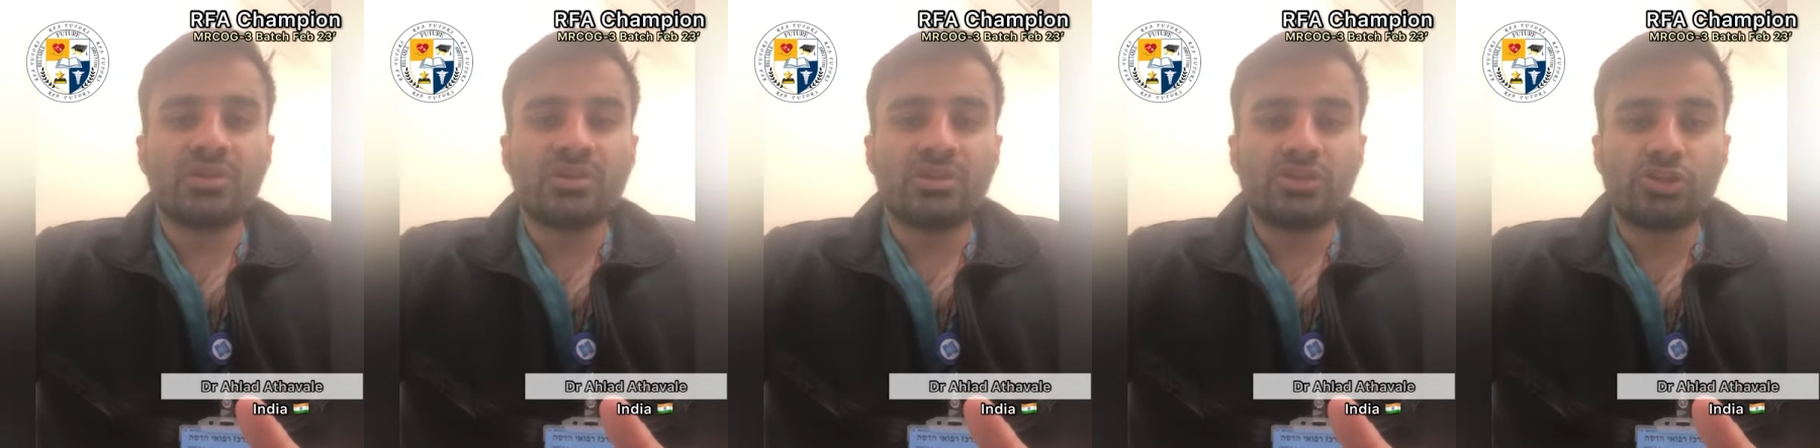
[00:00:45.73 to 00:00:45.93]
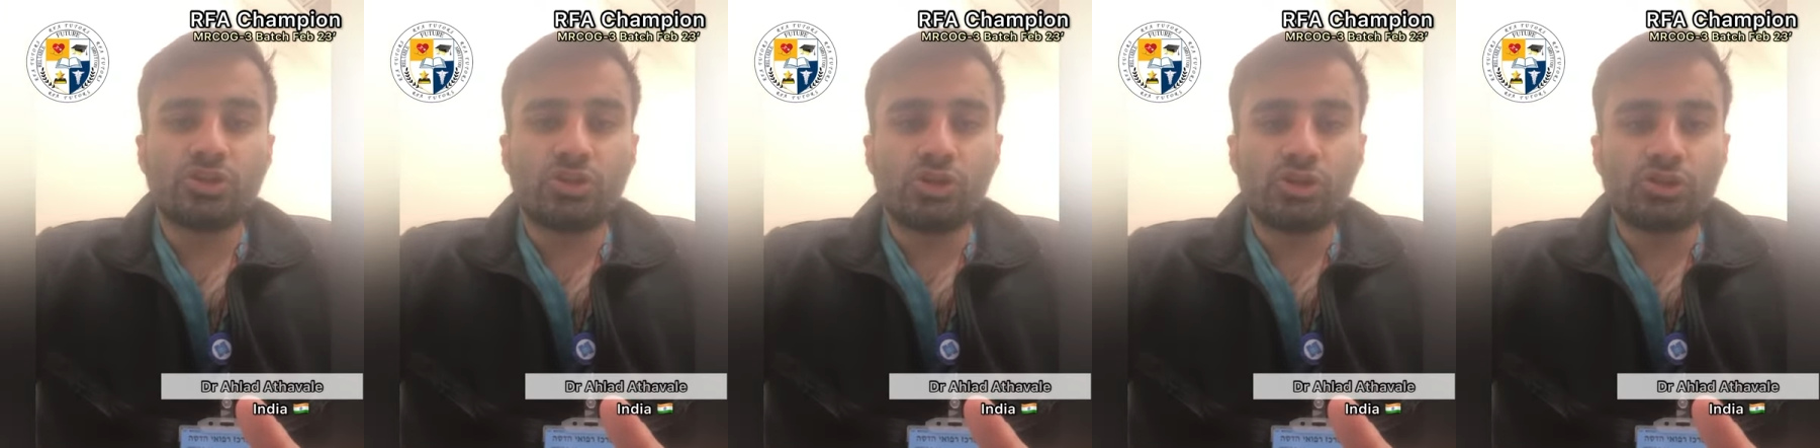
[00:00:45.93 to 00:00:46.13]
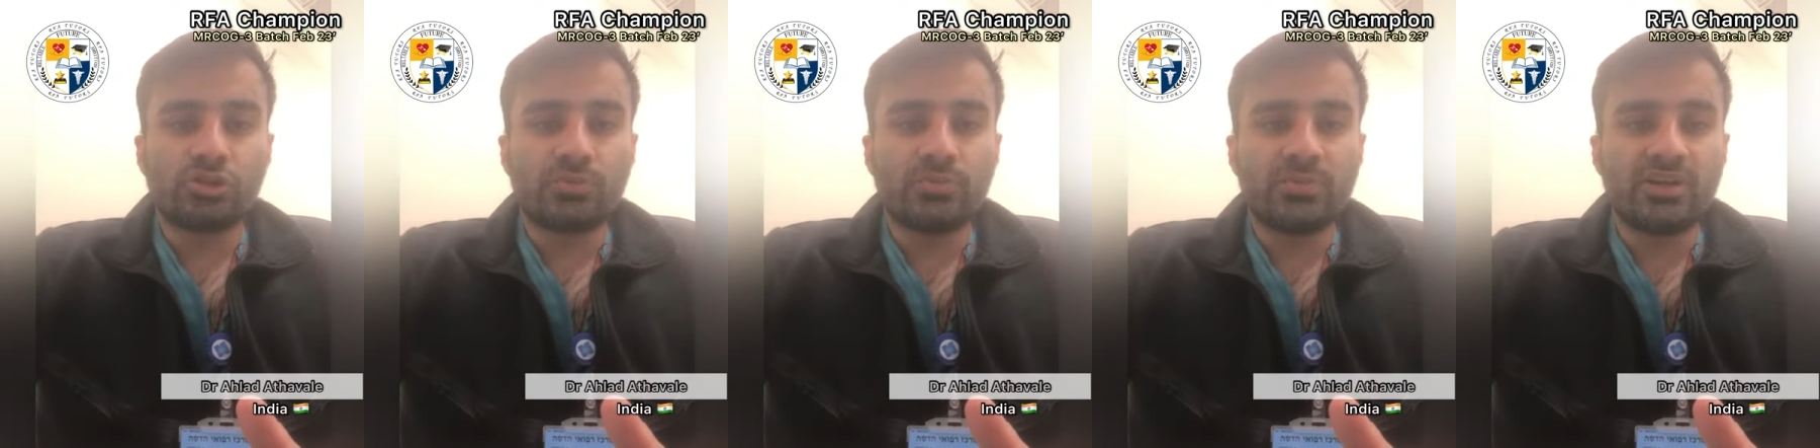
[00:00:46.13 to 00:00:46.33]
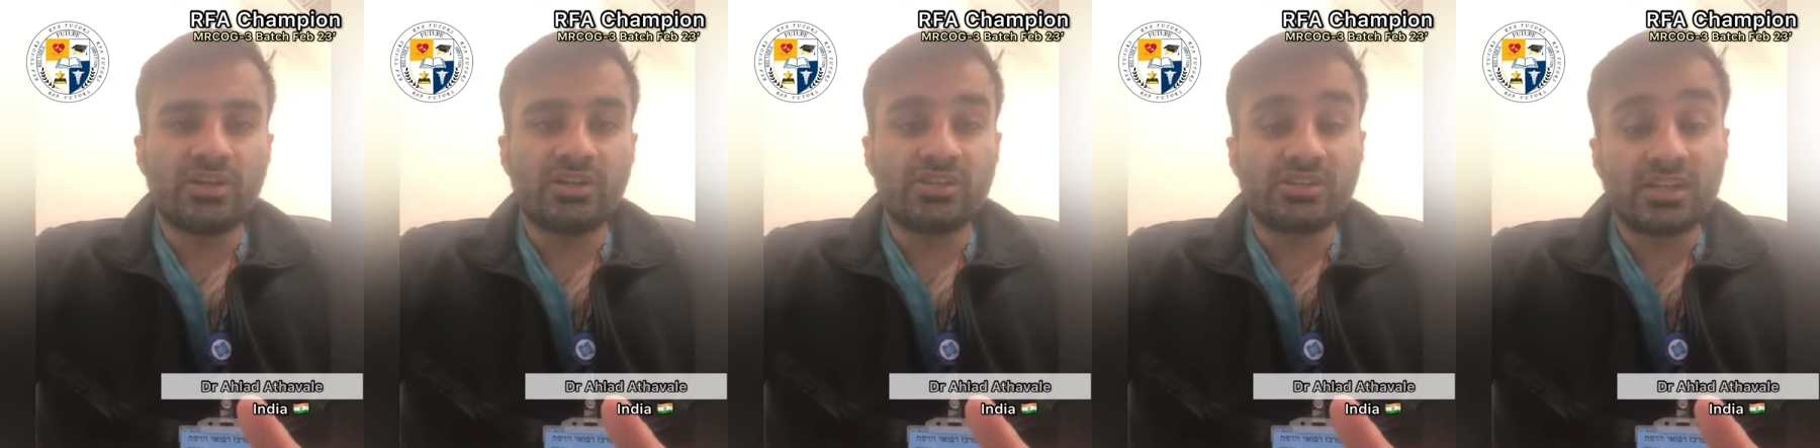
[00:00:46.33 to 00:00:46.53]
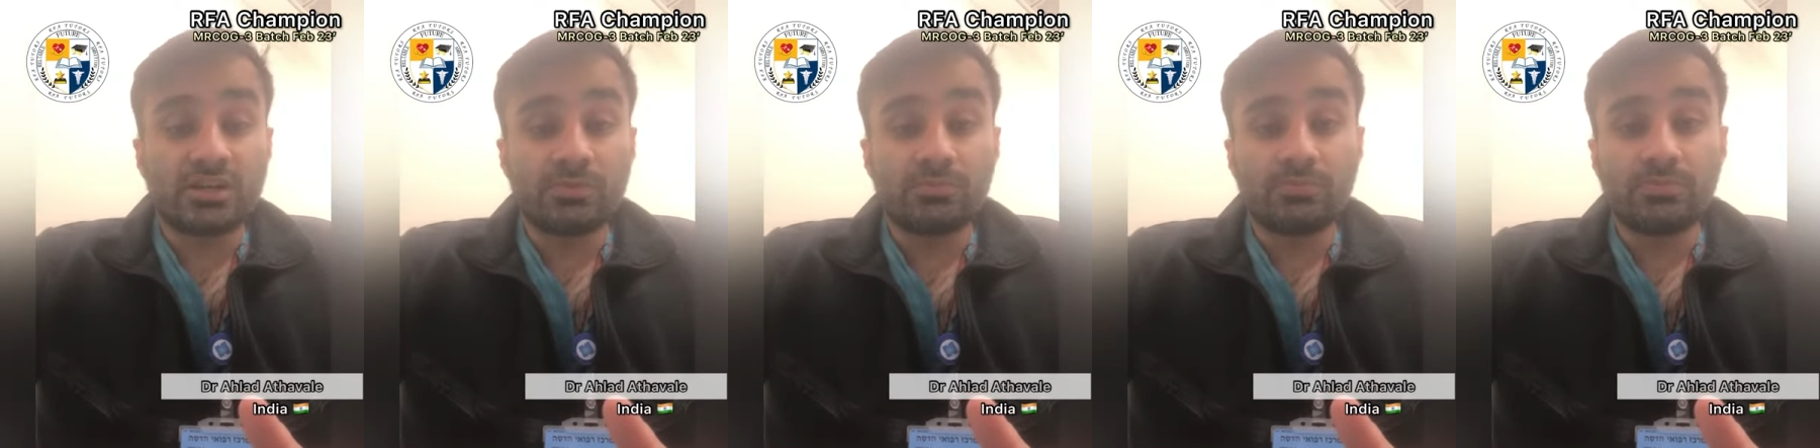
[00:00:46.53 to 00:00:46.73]
She also made
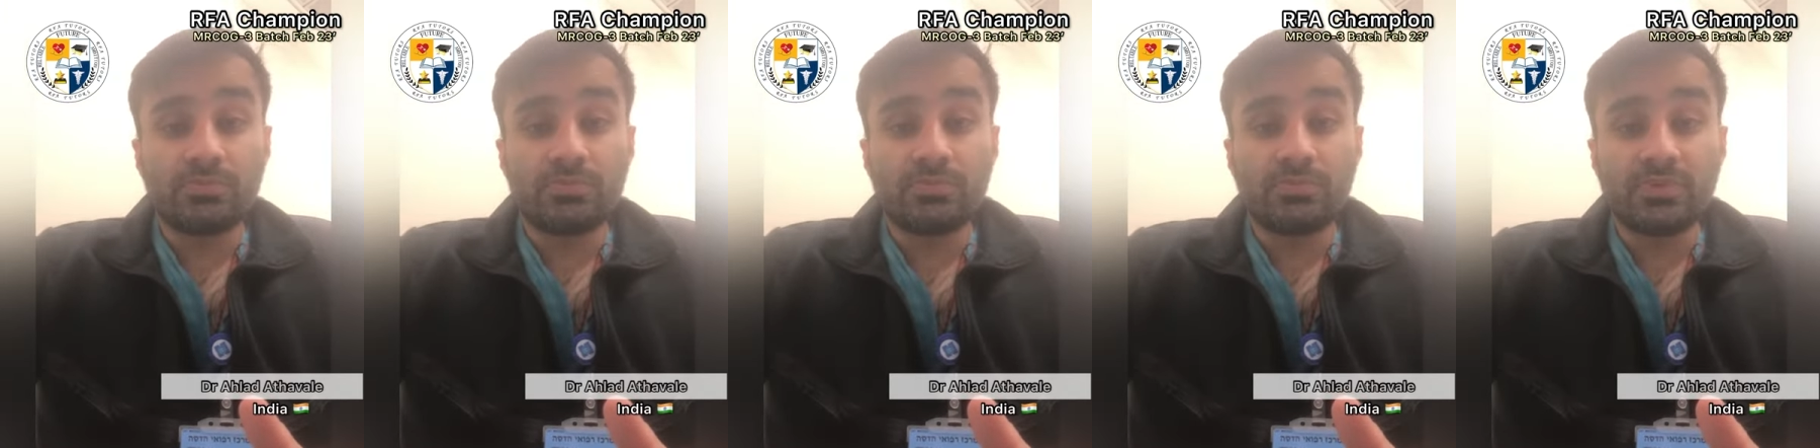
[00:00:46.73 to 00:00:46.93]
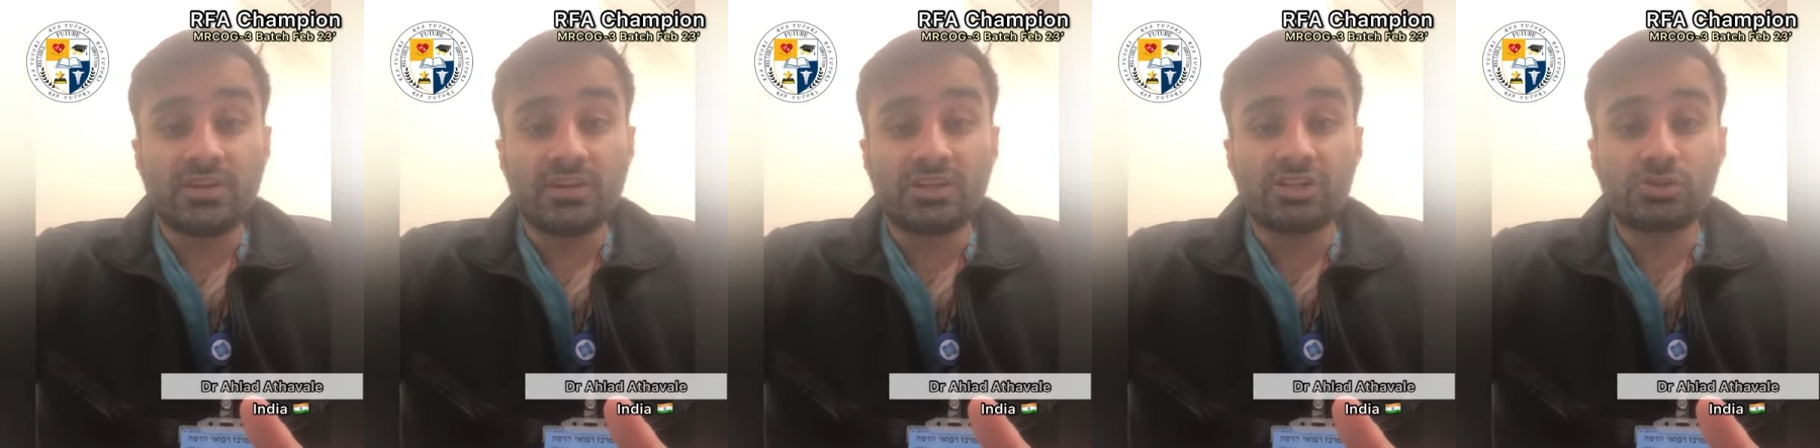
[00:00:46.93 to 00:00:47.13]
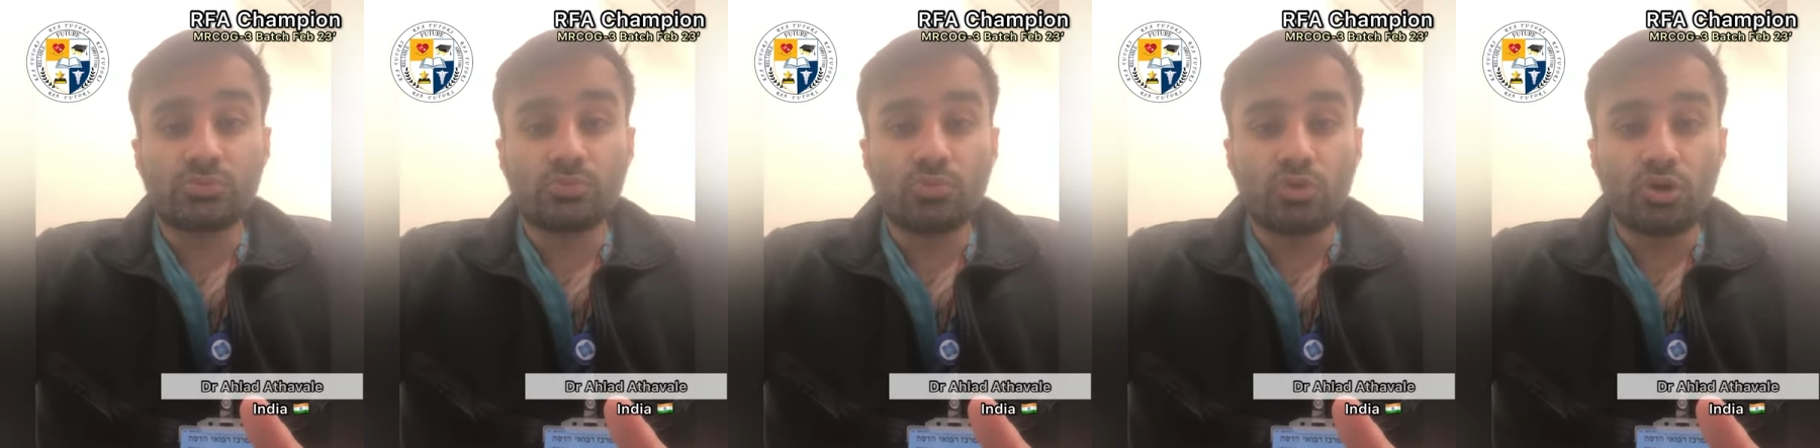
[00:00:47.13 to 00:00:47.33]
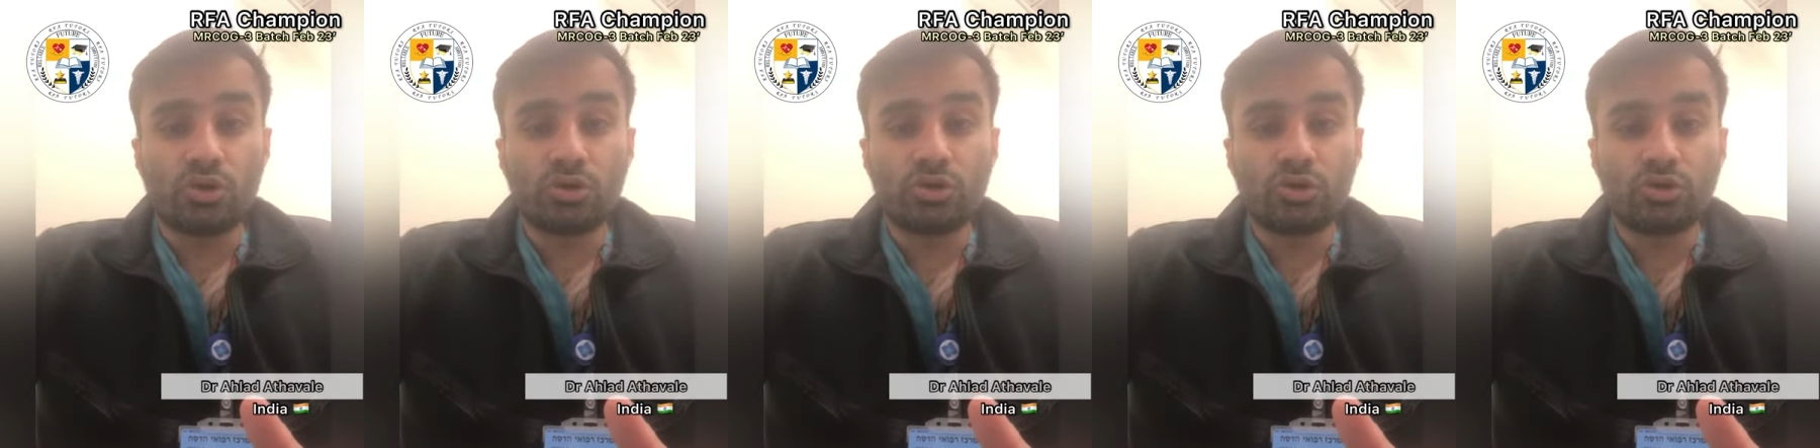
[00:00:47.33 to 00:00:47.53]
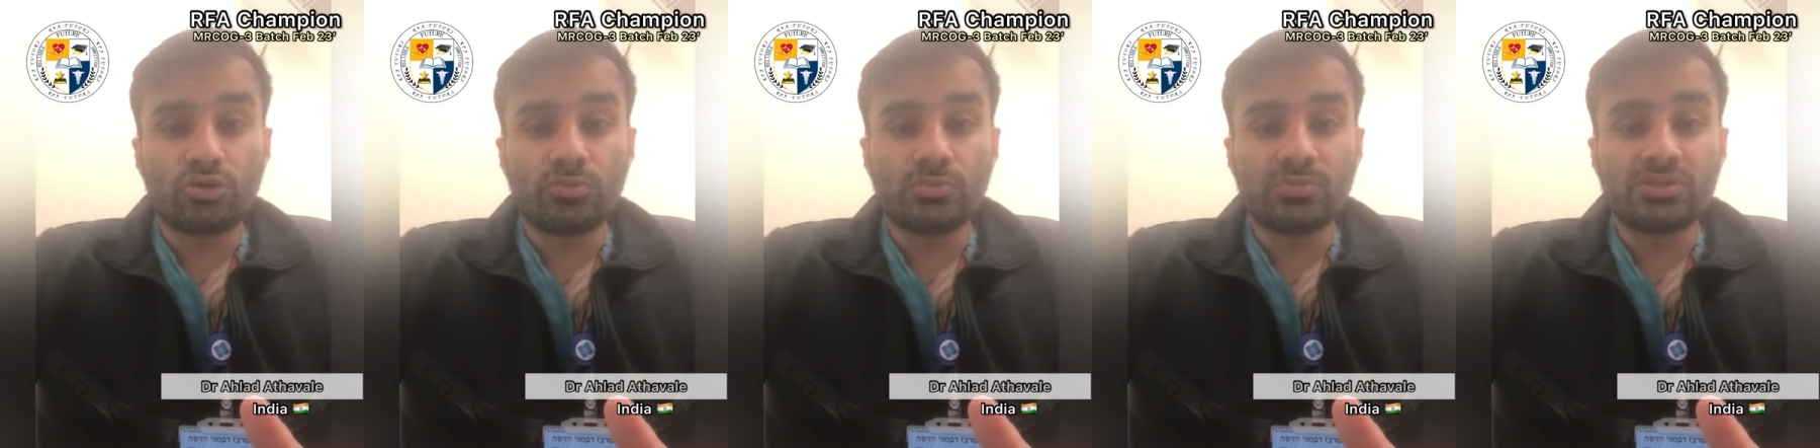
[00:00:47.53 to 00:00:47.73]
us help make small
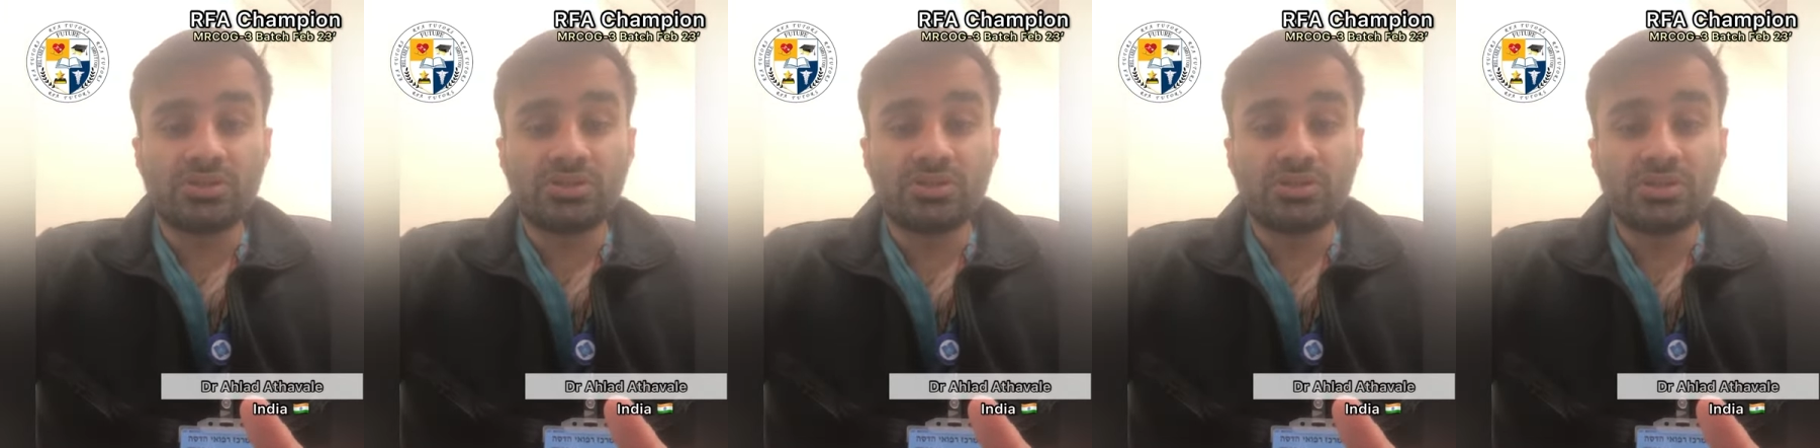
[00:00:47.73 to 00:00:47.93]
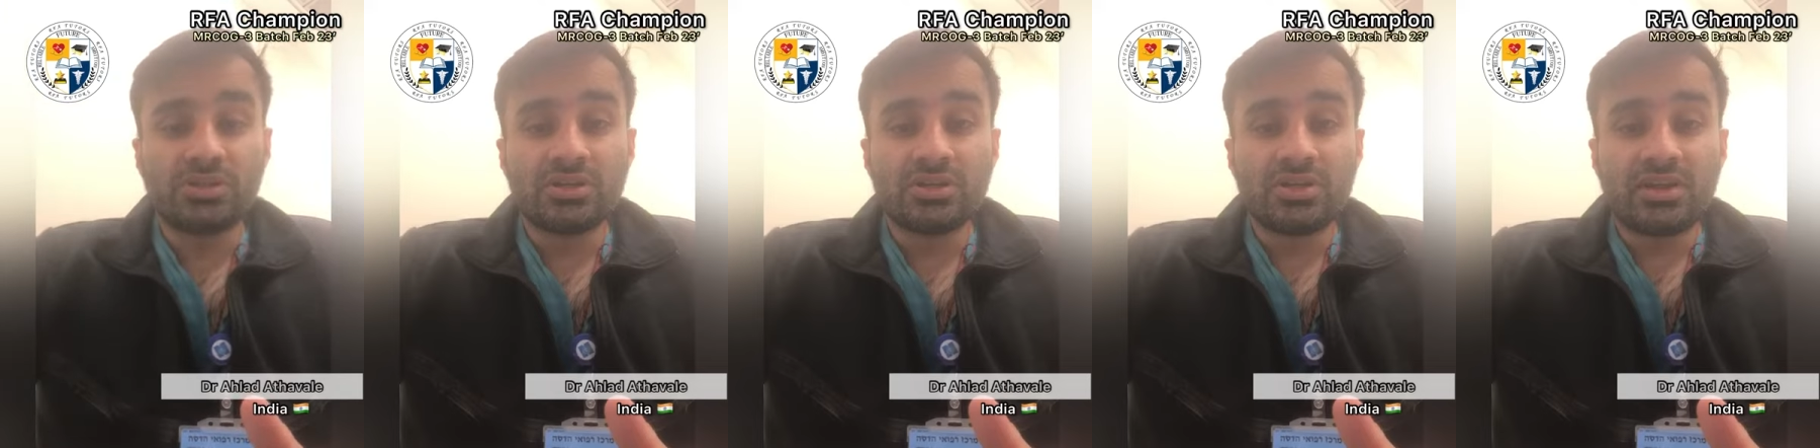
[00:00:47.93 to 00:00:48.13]
groups,